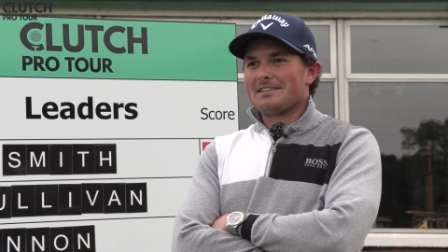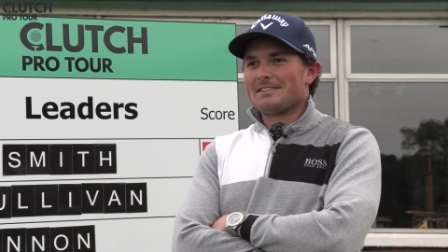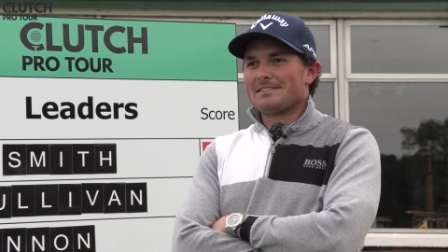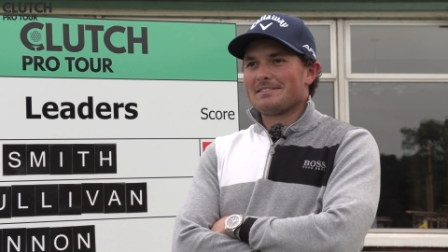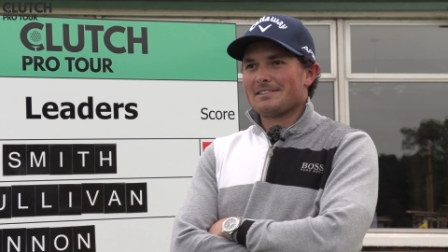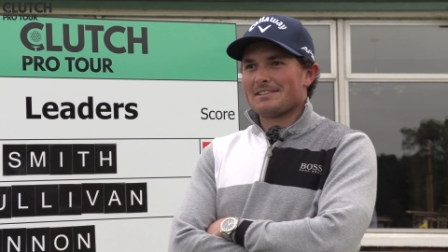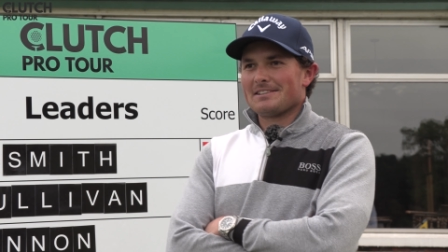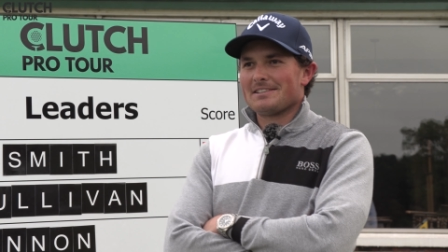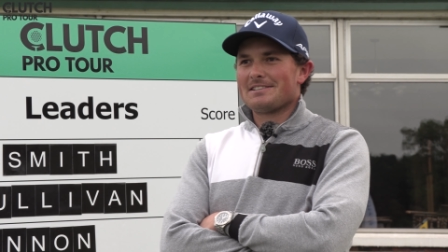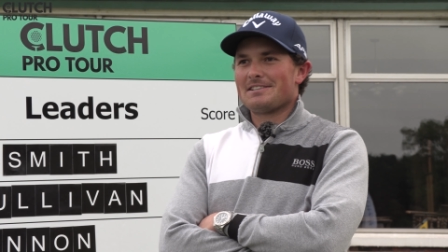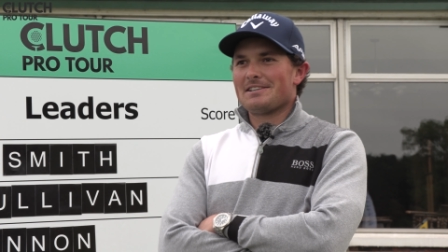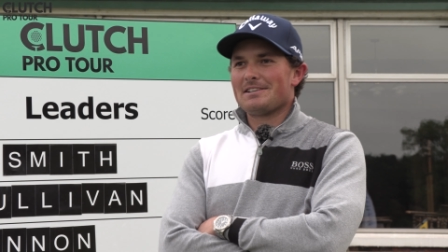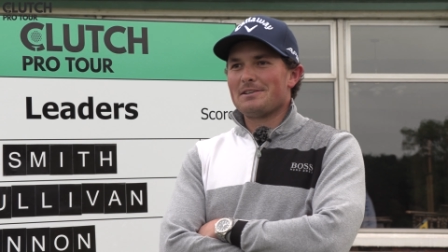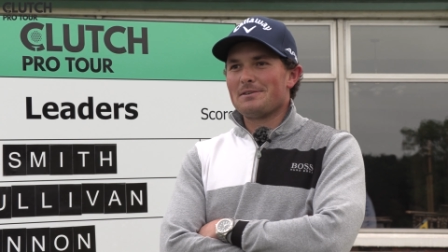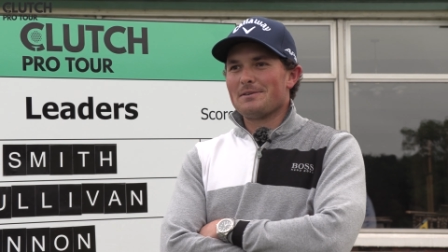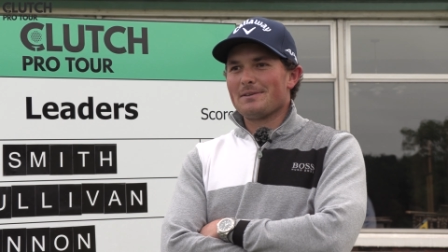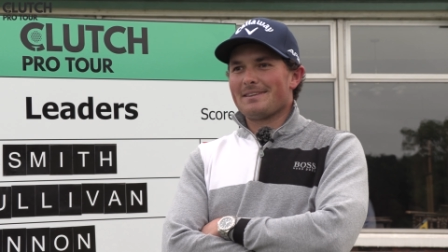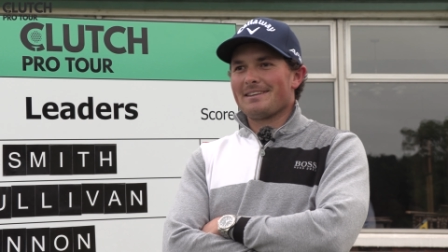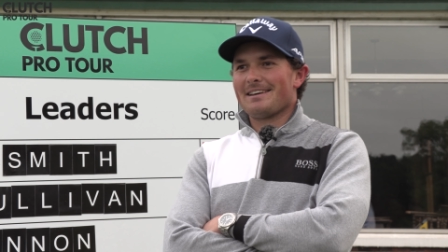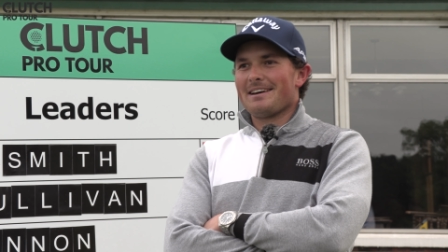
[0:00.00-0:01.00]
yeah,
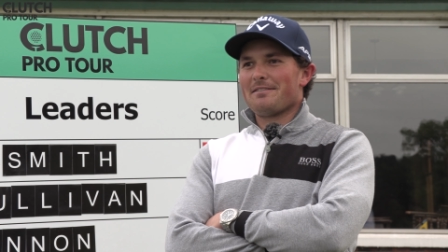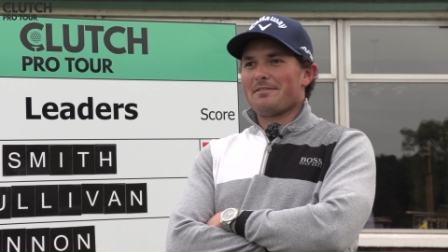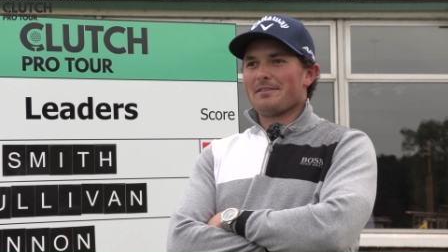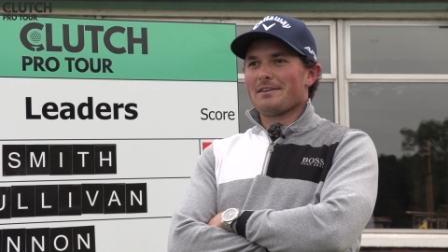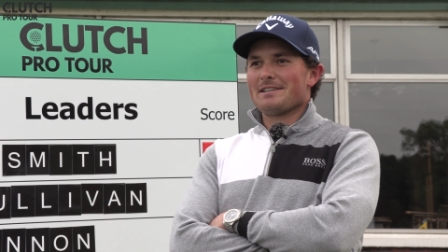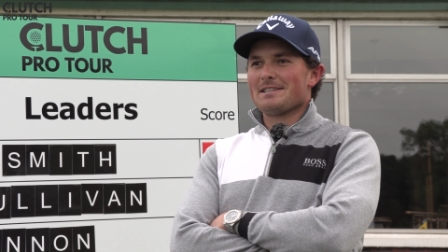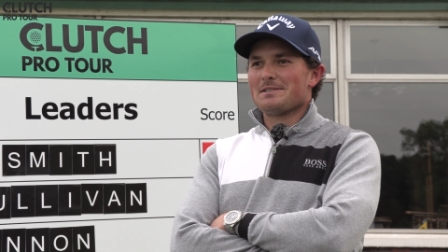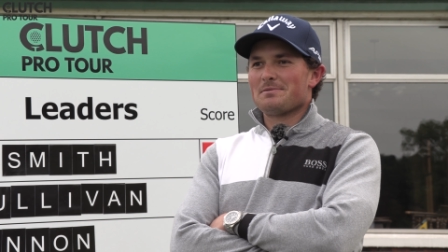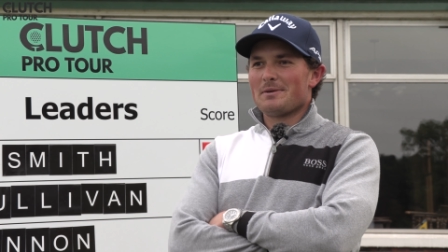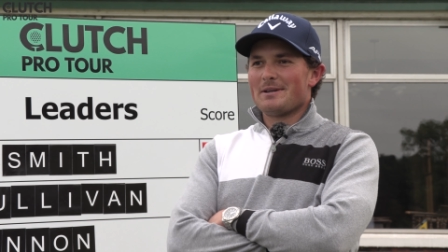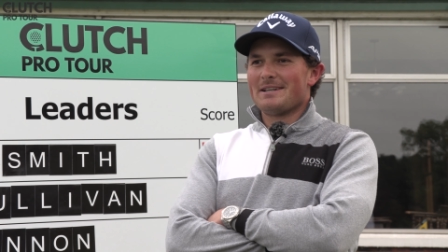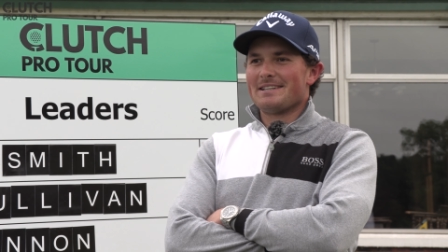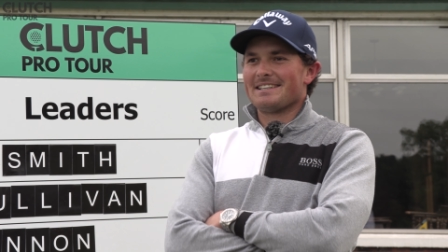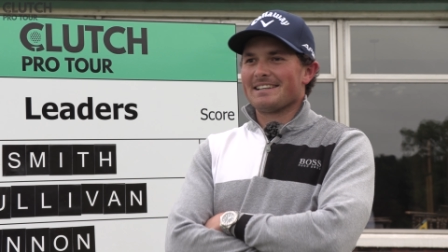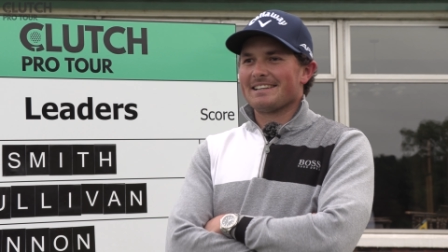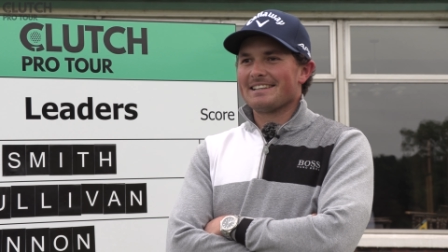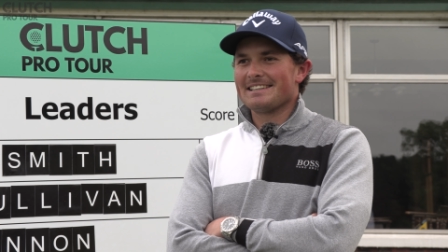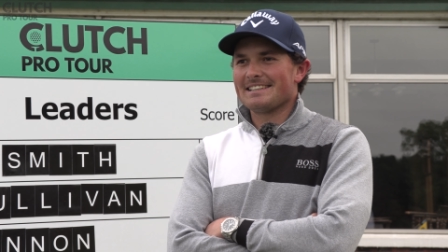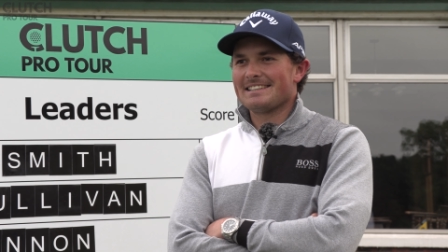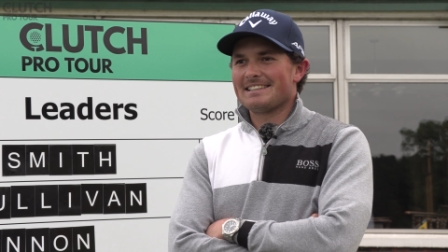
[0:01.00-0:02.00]
continue with the African
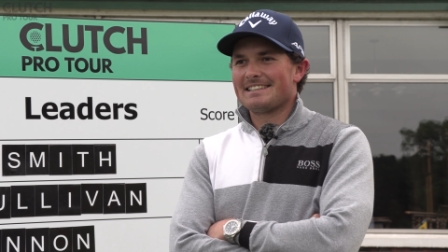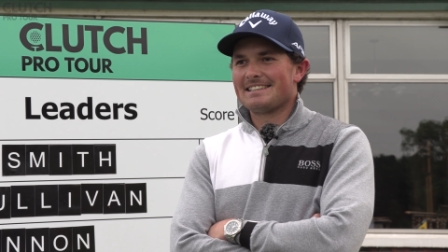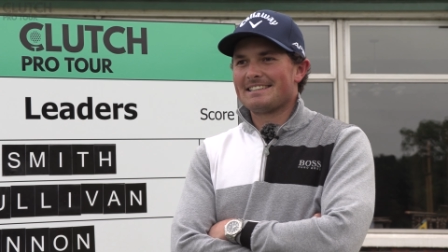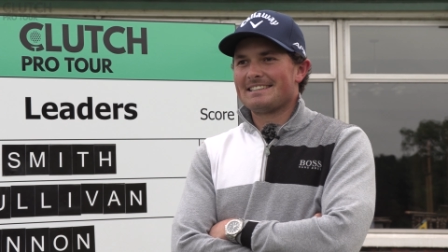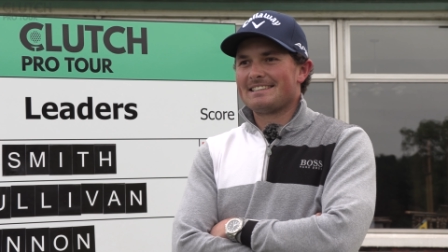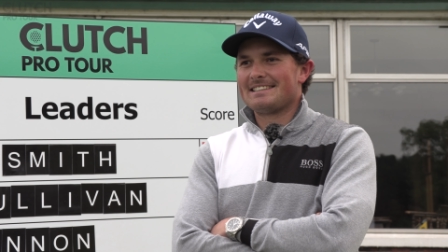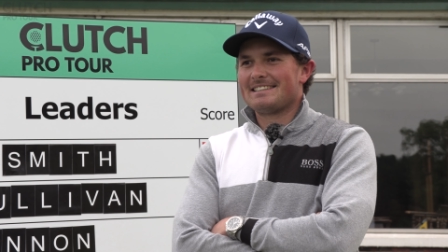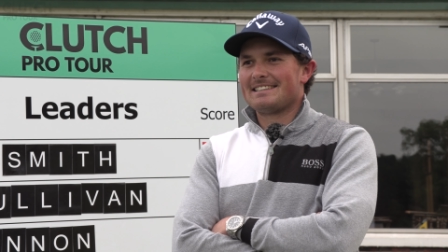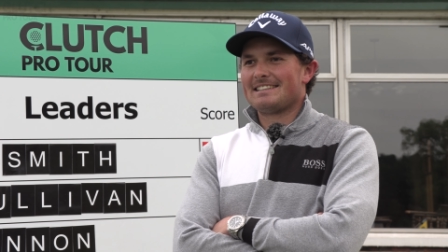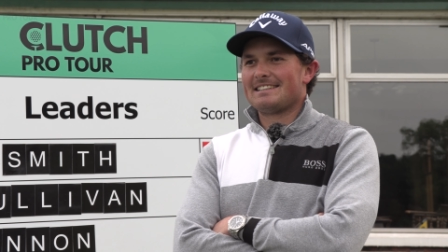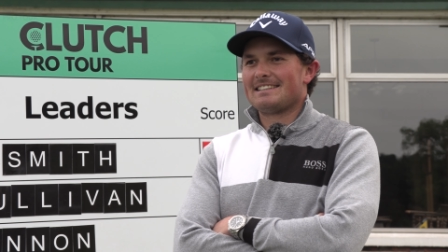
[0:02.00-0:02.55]
spirit, I guess.